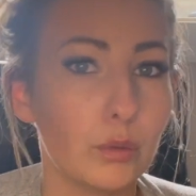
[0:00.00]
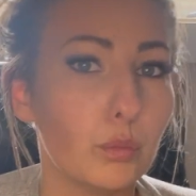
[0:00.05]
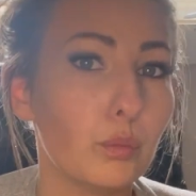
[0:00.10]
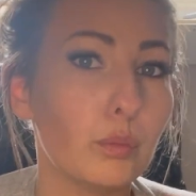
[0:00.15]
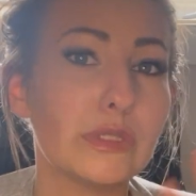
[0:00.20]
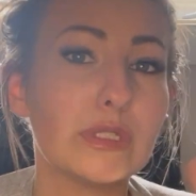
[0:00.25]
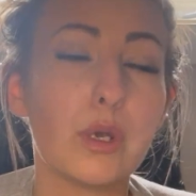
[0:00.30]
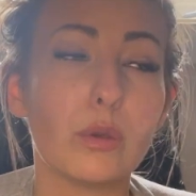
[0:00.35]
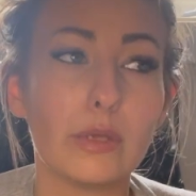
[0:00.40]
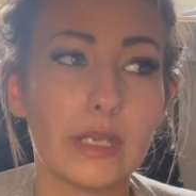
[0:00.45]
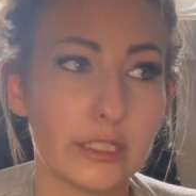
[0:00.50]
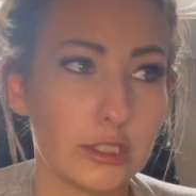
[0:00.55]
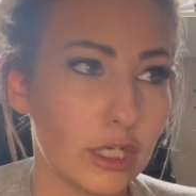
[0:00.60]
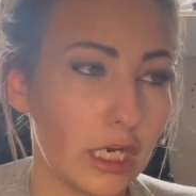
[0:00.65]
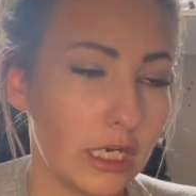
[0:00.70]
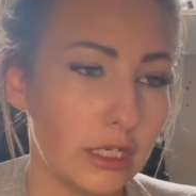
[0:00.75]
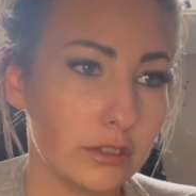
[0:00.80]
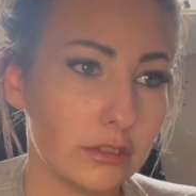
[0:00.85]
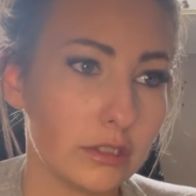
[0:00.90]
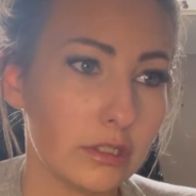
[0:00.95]
We don't like
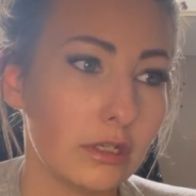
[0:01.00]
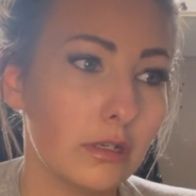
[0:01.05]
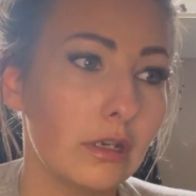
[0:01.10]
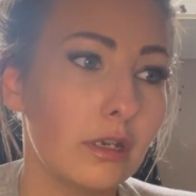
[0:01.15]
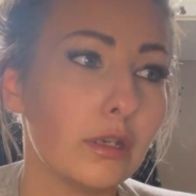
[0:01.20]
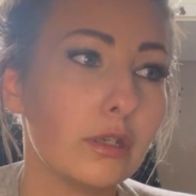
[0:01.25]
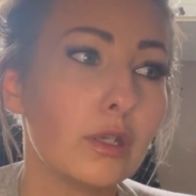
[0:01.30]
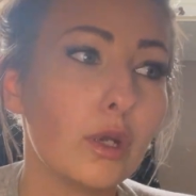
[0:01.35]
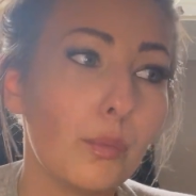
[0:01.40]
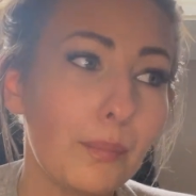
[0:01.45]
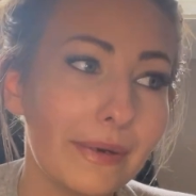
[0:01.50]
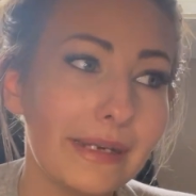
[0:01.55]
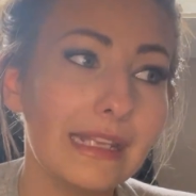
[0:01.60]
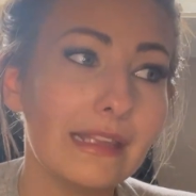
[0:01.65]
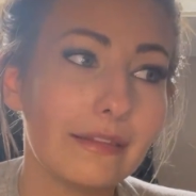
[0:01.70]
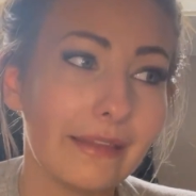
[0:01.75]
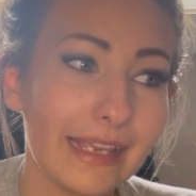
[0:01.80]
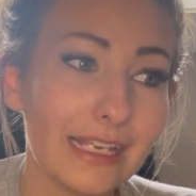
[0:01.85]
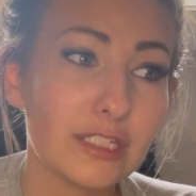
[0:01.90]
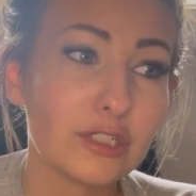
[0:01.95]
change. Nobody
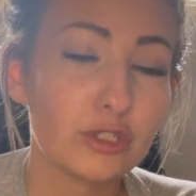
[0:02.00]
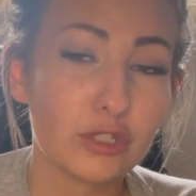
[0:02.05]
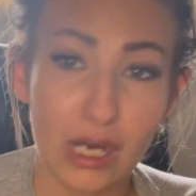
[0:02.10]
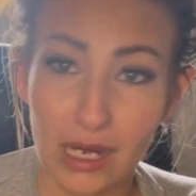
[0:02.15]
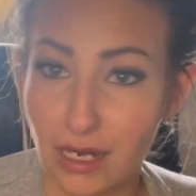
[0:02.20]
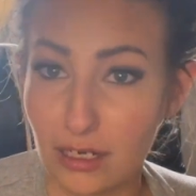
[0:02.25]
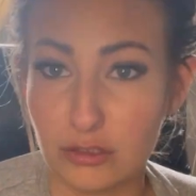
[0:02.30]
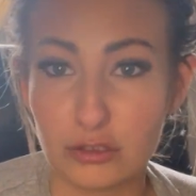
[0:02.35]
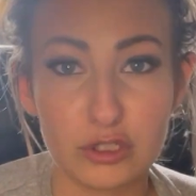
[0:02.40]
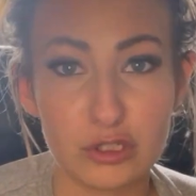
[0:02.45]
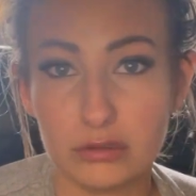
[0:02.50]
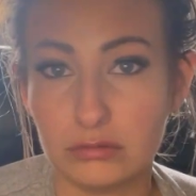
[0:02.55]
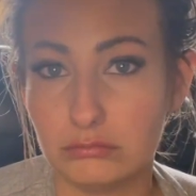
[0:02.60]
likes change.